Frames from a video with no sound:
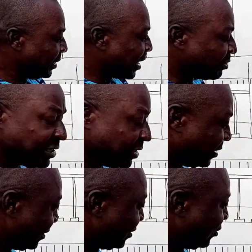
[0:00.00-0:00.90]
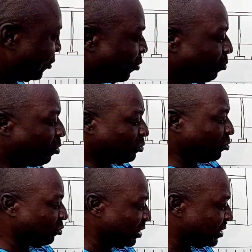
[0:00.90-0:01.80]
now see, what
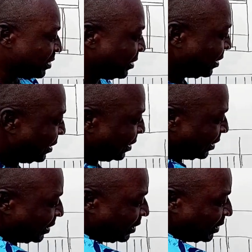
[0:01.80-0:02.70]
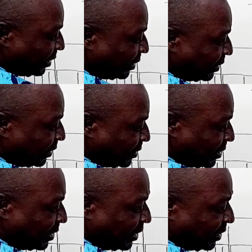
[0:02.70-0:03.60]
we'll do is, this
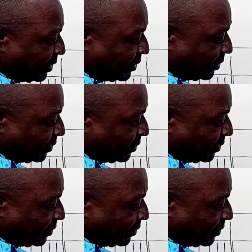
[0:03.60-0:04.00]
is the